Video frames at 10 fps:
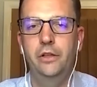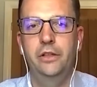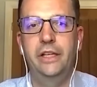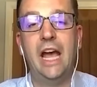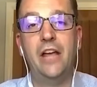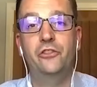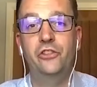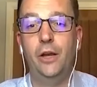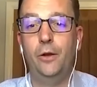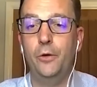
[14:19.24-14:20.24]
It has
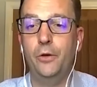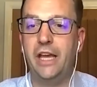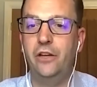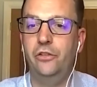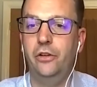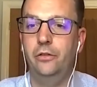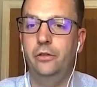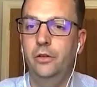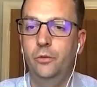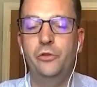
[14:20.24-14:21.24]
geolocation,
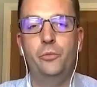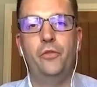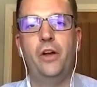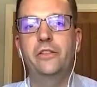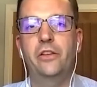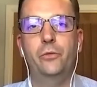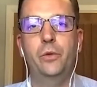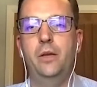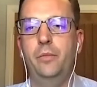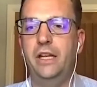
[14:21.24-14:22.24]
which provides us
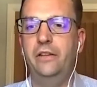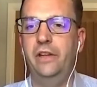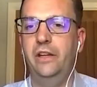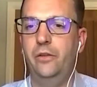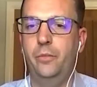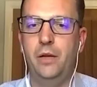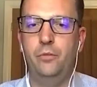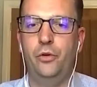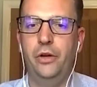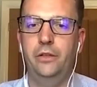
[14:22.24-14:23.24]
with the ability to
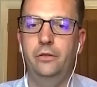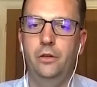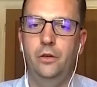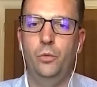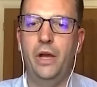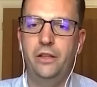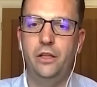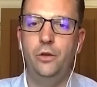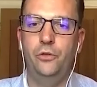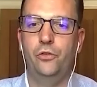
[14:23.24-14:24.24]
pinpoint where the
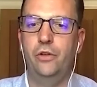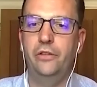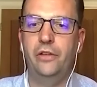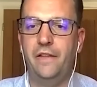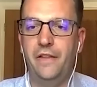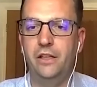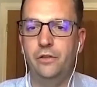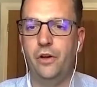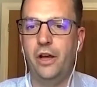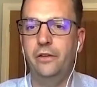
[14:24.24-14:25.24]
user is and their
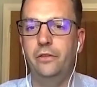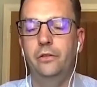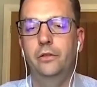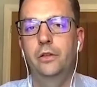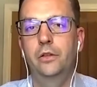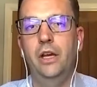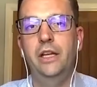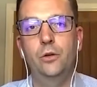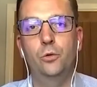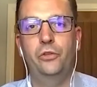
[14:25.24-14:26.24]
device.
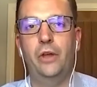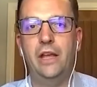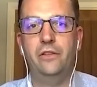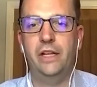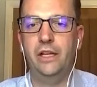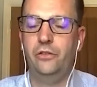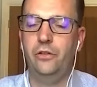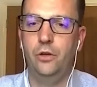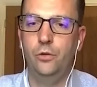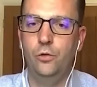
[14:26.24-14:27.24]
And it also has links
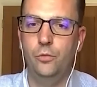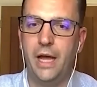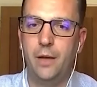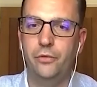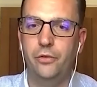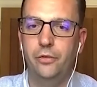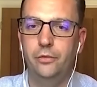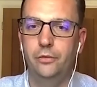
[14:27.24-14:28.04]
to Google Maps.